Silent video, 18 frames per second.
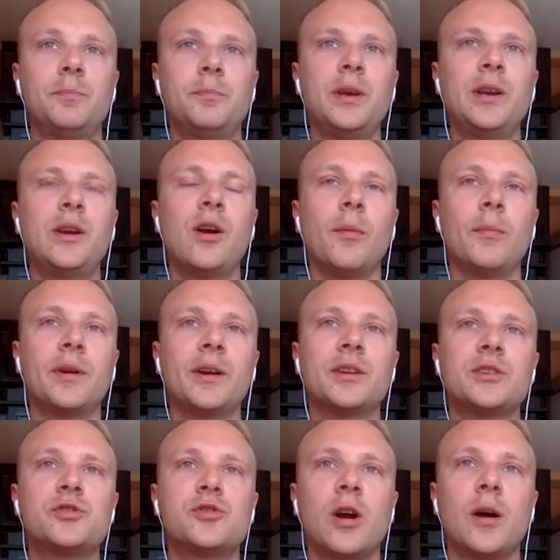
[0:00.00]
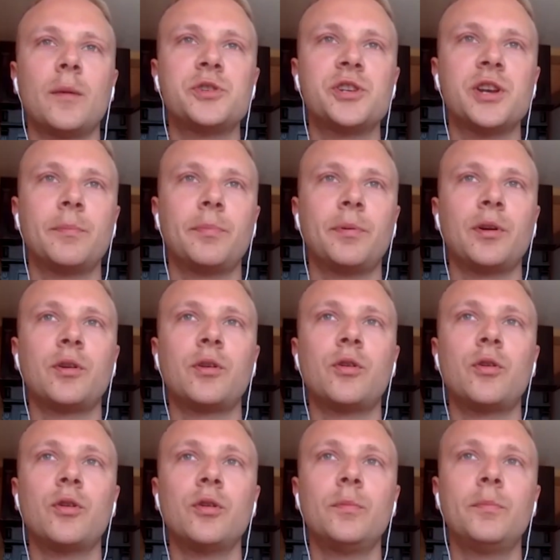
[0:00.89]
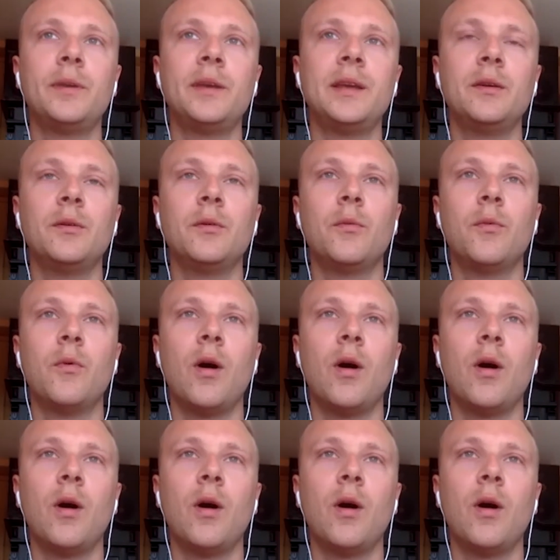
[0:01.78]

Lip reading: becoming a drop shipper could be